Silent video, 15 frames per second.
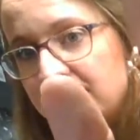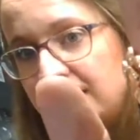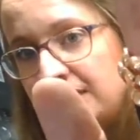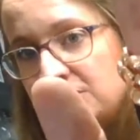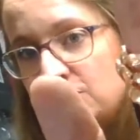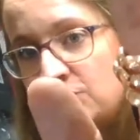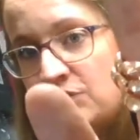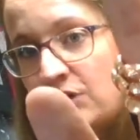
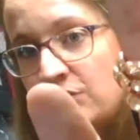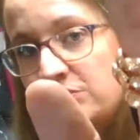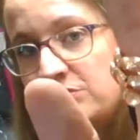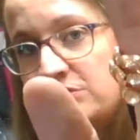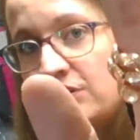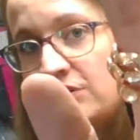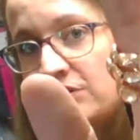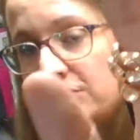It's rose
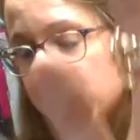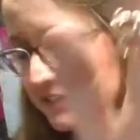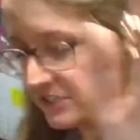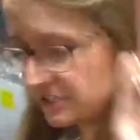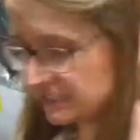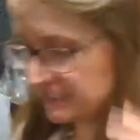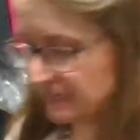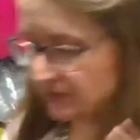gold. So
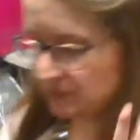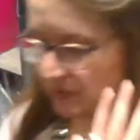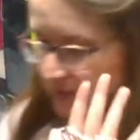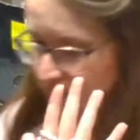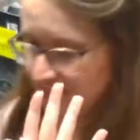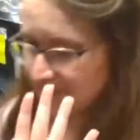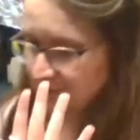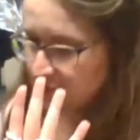just say
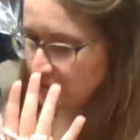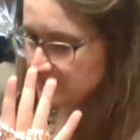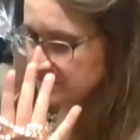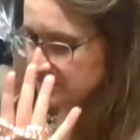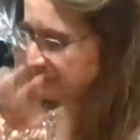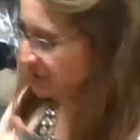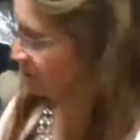heavy rose if